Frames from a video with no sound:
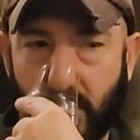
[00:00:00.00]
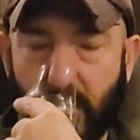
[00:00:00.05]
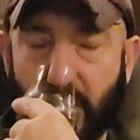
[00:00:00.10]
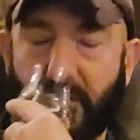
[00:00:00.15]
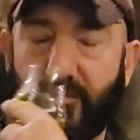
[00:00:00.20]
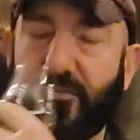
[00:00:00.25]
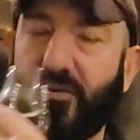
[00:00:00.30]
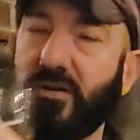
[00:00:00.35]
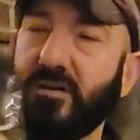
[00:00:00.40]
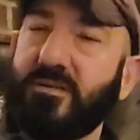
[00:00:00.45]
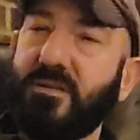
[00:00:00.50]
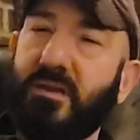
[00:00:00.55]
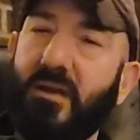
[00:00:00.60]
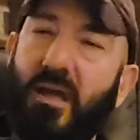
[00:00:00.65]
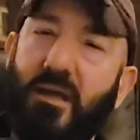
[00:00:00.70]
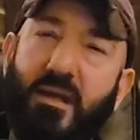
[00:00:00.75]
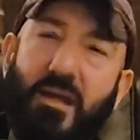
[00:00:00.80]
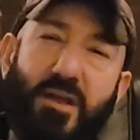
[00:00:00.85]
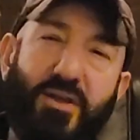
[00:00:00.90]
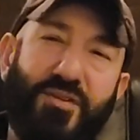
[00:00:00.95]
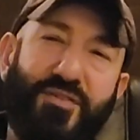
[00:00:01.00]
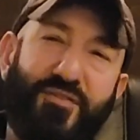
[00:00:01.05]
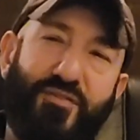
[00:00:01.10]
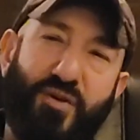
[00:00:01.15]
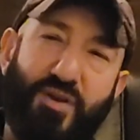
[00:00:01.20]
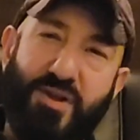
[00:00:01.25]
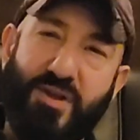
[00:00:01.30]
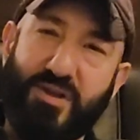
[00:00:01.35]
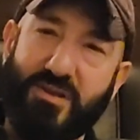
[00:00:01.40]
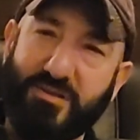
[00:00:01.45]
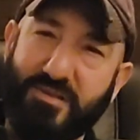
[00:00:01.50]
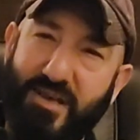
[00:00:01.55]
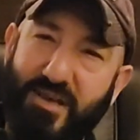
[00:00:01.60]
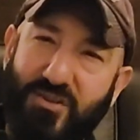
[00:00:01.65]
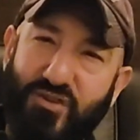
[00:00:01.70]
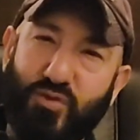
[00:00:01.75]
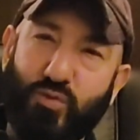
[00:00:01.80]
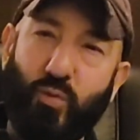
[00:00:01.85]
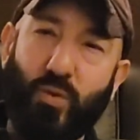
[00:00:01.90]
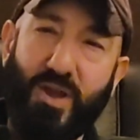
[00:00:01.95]
the first thing I get is funny because
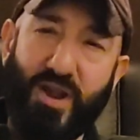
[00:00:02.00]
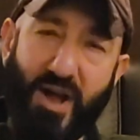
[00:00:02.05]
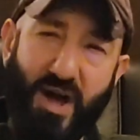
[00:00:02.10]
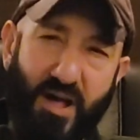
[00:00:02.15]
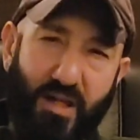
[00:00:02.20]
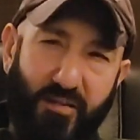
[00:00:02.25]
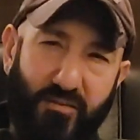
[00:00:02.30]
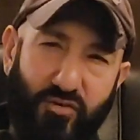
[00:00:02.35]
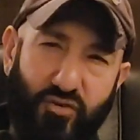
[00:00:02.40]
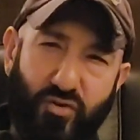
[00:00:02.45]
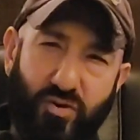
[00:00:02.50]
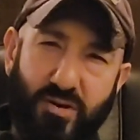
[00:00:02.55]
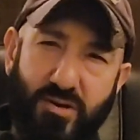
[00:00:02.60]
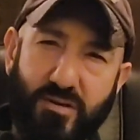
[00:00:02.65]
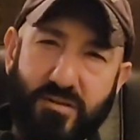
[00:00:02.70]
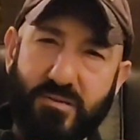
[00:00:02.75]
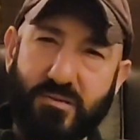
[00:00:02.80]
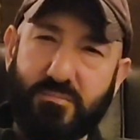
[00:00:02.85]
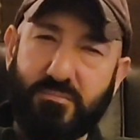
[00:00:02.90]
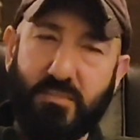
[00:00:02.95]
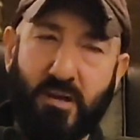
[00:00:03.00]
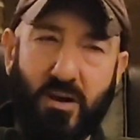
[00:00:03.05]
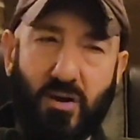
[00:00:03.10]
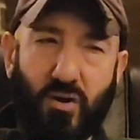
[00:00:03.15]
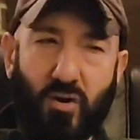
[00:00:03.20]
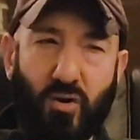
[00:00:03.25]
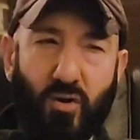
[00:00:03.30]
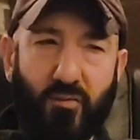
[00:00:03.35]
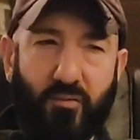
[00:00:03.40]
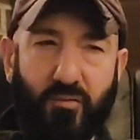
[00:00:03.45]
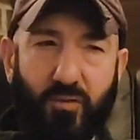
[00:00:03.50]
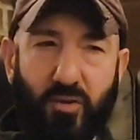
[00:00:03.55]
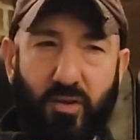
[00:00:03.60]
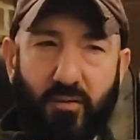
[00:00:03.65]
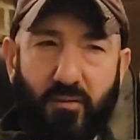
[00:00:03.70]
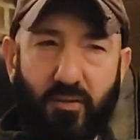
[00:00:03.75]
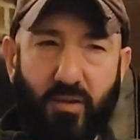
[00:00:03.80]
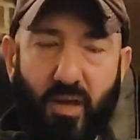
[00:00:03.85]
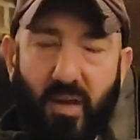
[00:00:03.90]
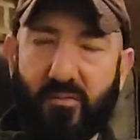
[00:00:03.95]
like sweet olive trees. I don't know if
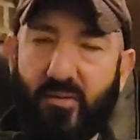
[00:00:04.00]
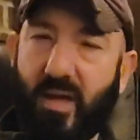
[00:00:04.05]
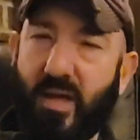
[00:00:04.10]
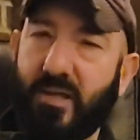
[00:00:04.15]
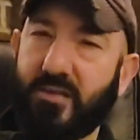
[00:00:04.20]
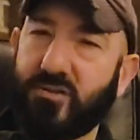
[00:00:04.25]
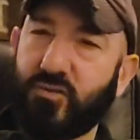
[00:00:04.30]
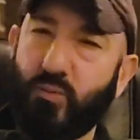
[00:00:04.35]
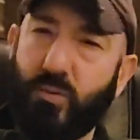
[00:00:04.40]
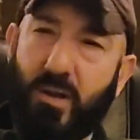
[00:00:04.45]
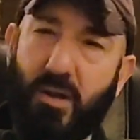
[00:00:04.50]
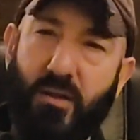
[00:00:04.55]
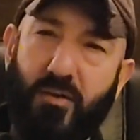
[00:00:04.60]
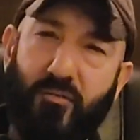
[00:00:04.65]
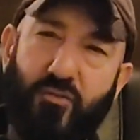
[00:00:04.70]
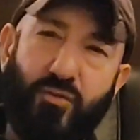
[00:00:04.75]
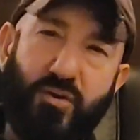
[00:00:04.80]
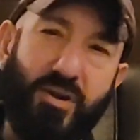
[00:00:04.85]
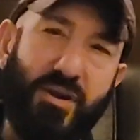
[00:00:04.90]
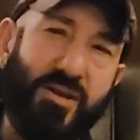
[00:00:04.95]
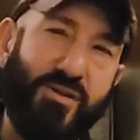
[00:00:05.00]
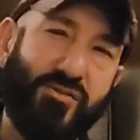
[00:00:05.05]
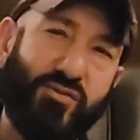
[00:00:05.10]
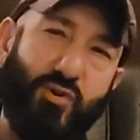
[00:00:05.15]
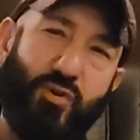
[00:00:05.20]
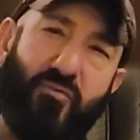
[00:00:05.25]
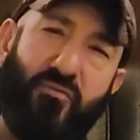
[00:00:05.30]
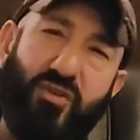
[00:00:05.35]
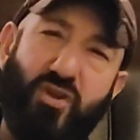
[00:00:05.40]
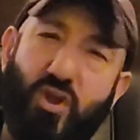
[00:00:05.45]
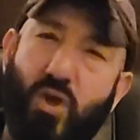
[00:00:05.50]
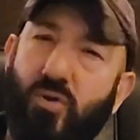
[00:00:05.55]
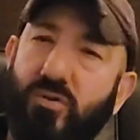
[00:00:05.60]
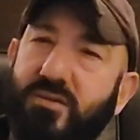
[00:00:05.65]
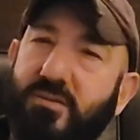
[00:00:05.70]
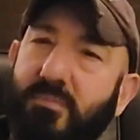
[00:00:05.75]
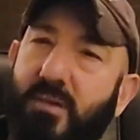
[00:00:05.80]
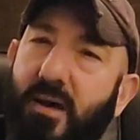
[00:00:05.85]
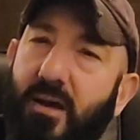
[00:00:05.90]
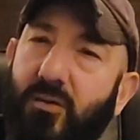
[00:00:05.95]
you ever had sweet olive trees or if you know
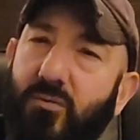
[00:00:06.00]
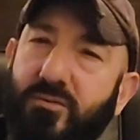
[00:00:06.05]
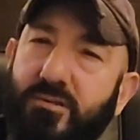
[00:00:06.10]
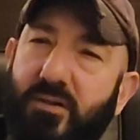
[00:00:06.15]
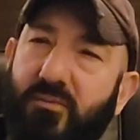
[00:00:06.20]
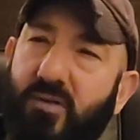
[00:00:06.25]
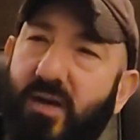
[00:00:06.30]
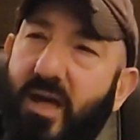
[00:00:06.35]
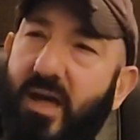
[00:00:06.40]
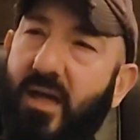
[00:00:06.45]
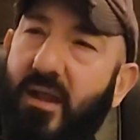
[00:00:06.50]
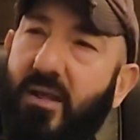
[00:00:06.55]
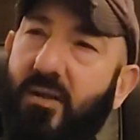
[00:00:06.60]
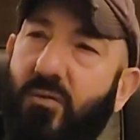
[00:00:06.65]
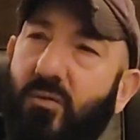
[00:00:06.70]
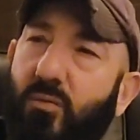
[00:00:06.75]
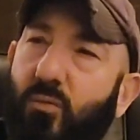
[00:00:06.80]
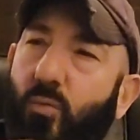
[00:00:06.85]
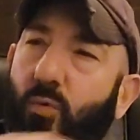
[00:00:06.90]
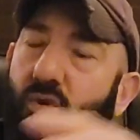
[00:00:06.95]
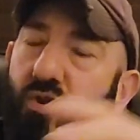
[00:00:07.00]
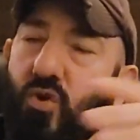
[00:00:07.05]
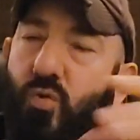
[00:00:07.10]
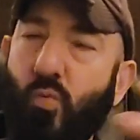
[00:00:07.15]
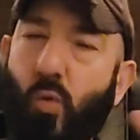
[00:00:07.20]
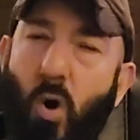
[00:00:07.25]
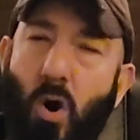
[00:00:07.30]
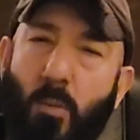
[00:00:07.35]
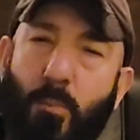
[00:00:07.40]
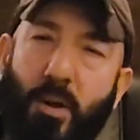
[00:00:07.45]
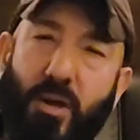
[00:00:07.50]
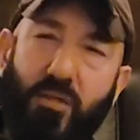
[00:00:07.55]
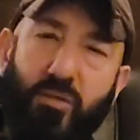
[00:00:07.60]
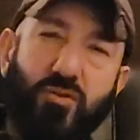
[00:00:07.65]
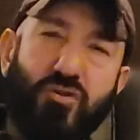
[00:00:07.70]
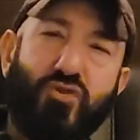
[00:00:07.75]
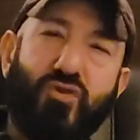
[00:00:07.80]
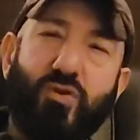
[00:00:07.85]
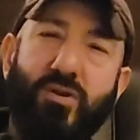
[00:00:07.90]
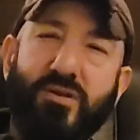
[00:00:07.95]
somebody who's ever had it. When you walk by
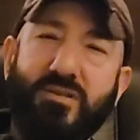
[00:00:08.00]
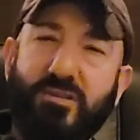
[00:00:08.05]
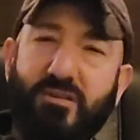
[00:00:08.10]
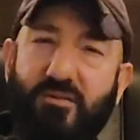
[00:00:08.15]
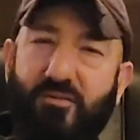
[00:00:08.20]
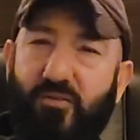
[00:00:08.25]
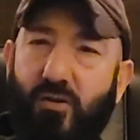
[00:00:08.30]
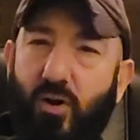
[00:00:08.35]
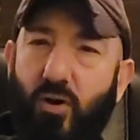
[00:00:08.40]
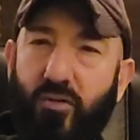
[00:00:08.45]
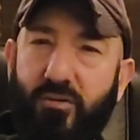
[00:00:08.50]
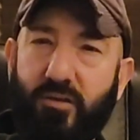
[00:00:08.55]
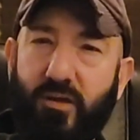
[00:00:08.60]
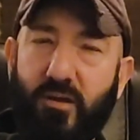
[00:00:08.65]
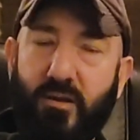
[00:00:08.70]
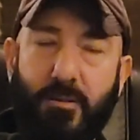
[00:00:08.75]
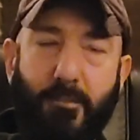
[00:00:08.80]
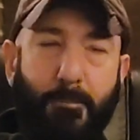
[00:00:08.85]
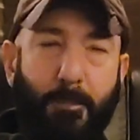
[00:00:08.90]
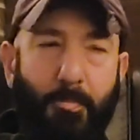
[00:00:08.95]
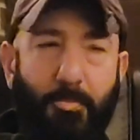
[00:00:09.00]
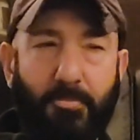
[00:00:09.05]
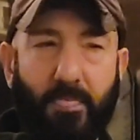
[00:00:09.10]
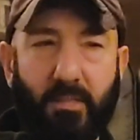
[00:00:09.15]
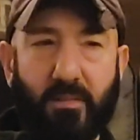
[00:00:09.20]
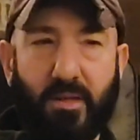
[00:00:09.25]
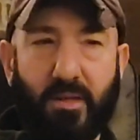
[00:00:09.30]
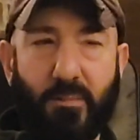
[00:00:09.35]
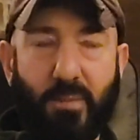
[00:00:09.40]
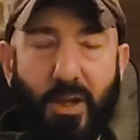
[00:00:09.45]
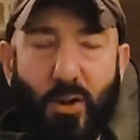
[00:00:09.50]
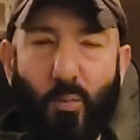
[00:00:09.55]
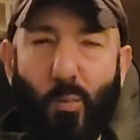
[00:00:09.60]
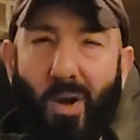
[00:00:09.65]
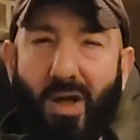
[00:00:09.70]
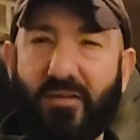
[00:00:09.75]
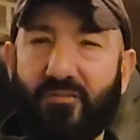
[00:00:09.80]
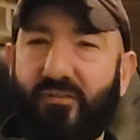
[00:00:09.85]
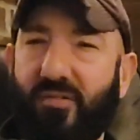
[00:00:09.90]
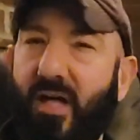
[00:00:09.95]
those trees in the fall time, they make
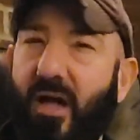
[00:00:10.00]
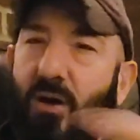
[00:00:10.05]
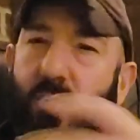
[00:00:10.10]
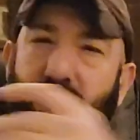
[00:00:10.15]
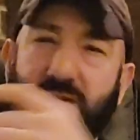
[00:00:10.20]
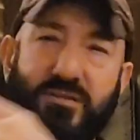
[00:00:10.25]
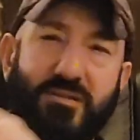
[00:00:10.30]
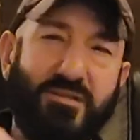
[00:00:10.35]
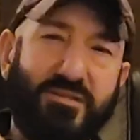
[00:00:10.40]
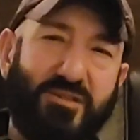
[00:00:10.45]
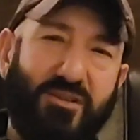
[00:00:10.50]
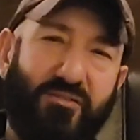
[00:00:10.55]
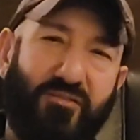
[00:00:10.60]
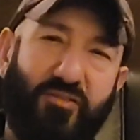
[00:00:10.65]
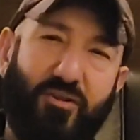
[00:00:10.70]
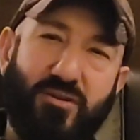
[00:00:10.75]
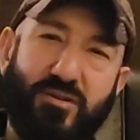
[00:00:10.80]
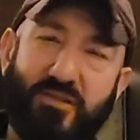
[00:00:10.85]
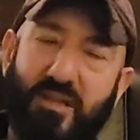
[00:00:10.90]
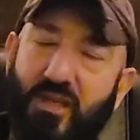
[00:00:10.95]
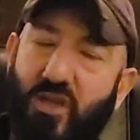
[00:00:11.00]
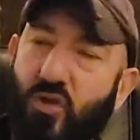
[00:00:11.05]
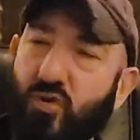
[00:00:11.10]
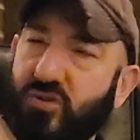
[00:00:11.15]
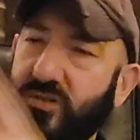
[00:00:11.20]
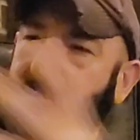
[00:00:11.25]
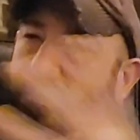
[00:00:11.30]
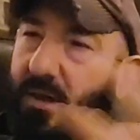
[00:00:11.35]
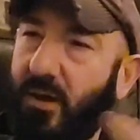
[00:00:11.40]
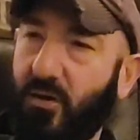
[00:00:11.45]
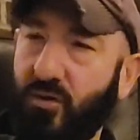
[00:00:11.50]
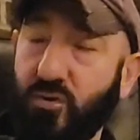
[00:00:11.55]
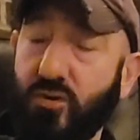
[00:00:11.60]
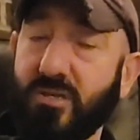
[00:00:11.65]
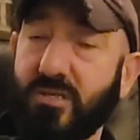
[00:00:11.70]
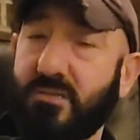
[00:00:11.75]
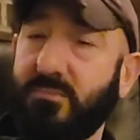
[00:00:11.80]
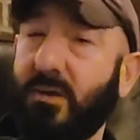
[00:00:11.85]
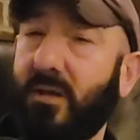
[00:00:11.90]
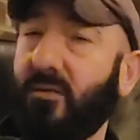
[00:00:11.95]
white flowers and it's the first thing you smell. You
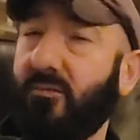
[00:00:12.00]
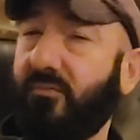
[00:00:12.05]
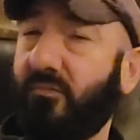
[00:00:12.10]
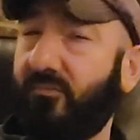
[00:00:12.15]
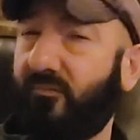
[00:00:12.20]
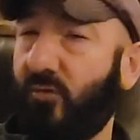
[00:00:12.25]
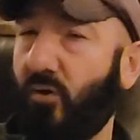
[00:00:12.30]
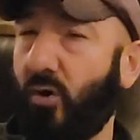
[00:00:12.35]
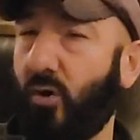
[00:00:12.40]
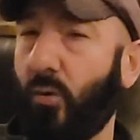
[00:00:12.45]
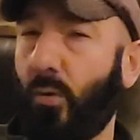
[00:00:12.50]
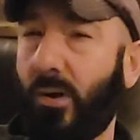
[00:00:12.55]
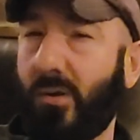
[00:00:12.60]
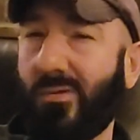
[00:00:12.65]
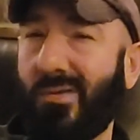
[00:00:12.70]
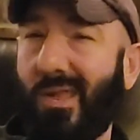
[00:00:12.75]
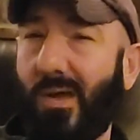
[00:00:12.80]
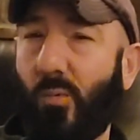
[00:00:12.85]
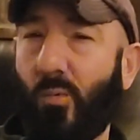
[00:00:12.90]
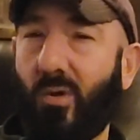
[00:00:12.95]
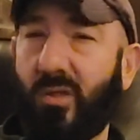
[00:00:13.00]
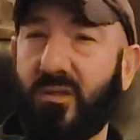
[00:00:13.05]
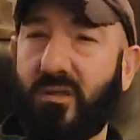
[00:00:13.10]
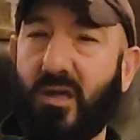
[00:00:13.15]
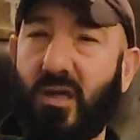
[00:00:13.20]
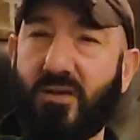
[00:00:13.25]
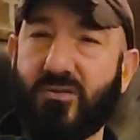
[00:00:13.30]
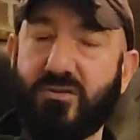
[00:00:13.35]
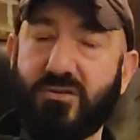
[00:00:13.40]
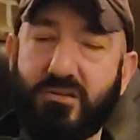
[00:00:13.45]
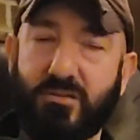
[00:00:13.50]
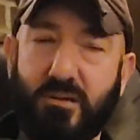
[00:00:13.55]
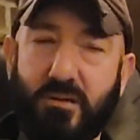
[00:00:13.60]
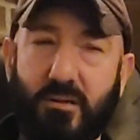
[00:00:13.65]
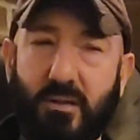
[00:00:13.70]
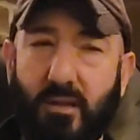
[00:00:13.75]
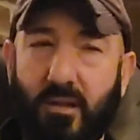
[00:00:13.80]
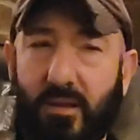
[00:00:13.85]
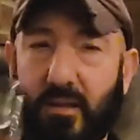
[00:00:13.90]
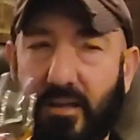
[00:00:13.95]
can smell it from far away when that wind catches it.
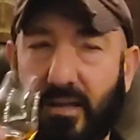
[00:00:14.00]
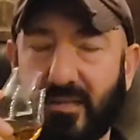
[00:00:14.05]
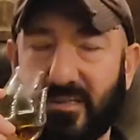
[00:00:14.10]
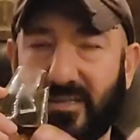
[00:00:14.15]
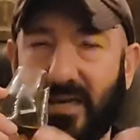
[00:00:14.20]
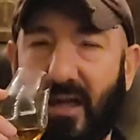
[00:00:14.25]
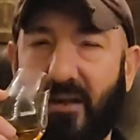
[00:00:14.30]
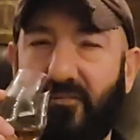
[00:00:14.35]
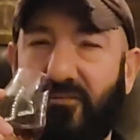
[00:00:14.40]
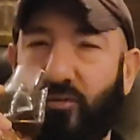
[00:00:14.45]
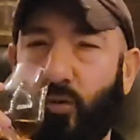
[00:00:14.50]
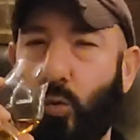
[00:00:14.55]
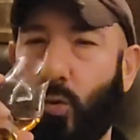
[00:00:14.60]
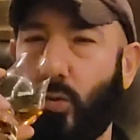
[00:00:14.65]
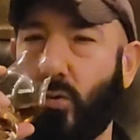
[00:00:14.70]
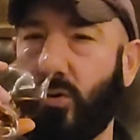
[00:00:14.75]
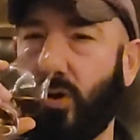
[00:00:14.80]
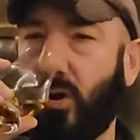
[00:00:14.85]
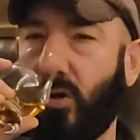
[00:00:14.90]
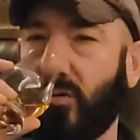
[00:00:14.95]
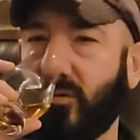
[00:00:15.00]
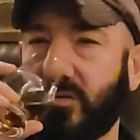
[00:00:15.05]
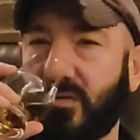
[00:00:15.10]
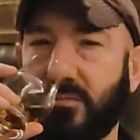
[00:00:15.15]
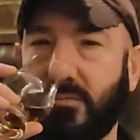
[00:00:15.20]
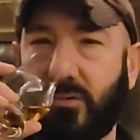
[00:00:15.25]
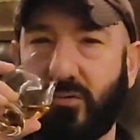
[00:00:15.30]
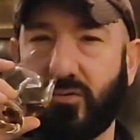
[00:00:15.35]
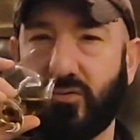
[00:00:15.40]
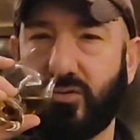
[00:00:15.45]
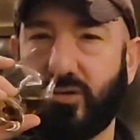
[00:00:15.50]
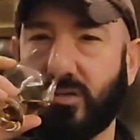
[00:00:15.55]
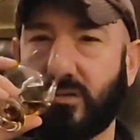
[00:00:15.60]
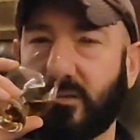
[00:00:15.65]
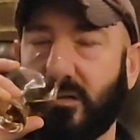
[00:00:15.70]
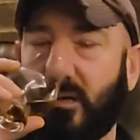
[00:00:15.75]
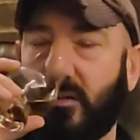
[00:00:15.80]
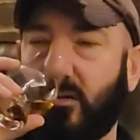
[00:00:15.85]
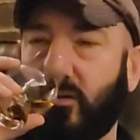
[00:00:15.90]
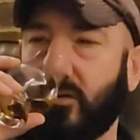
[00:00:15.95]
It's got a floral nose that smells just
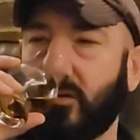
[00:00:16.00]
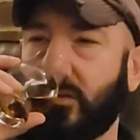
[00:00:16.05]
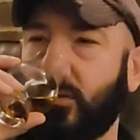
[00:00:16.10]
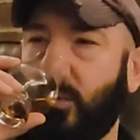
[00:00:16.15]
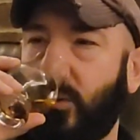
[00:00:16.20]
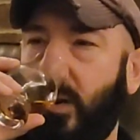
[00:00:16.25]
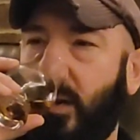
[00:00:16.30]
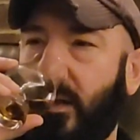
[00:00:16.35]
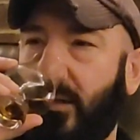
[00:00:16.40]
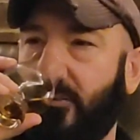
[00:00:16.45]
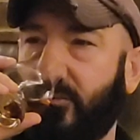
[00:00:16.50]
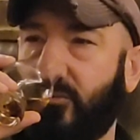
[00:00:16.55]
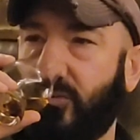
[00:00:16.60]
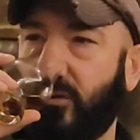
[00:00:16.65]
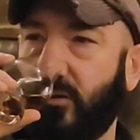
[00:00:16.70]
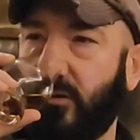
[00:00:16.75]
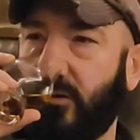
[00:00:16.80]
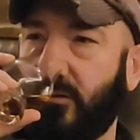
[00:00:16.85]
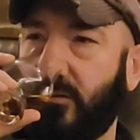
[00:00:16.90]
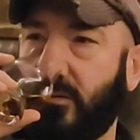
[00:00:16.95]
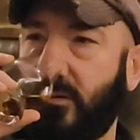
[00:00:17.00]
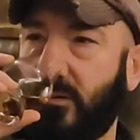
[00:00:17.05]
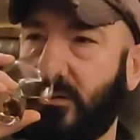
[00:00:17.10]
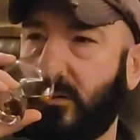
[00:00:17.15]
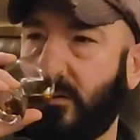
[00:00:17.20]
like those sweet olive trees.